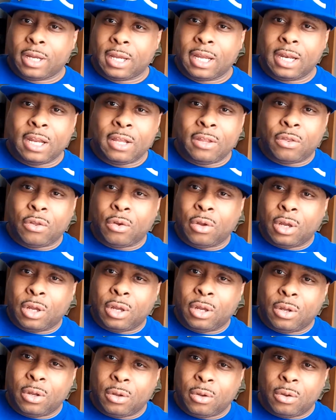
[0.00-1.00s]
getting
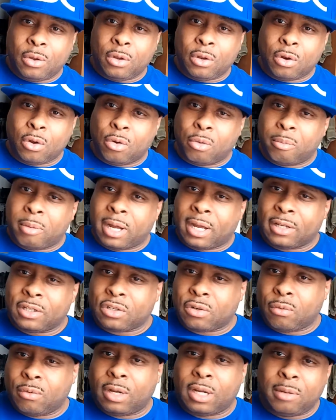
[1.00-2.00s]
the my
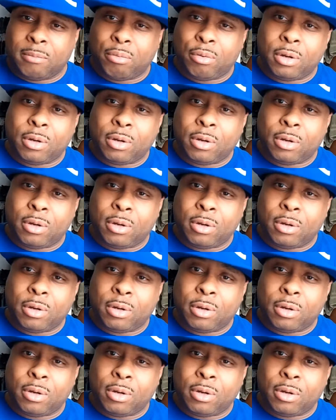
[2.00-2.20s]
screen